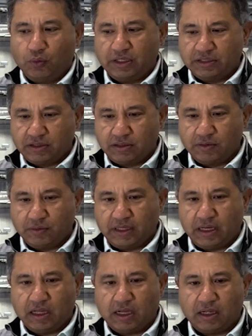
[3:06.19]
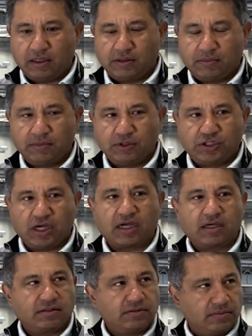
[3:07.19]
when when uh,
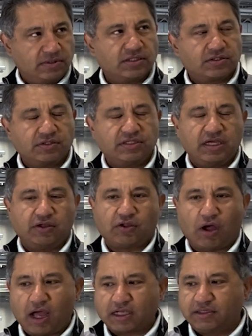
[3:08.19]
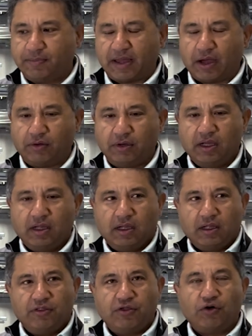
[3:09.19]
Chuck Cisco CEO talks about
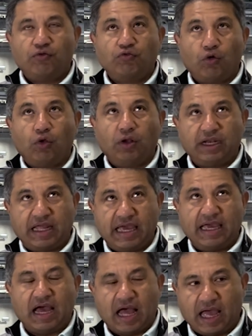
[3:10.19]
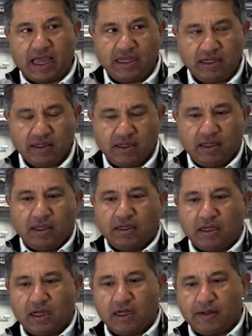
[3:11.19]
their role in AI
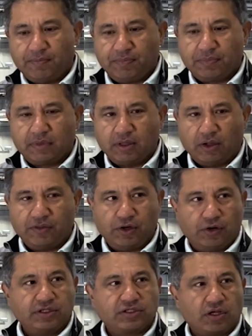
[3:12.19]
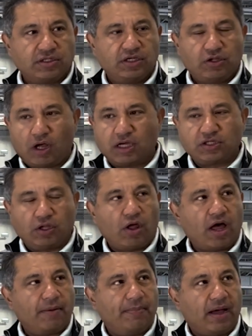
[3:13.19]
um, on the earnings calls, he talks a
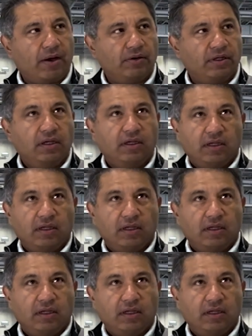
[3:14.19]
lot about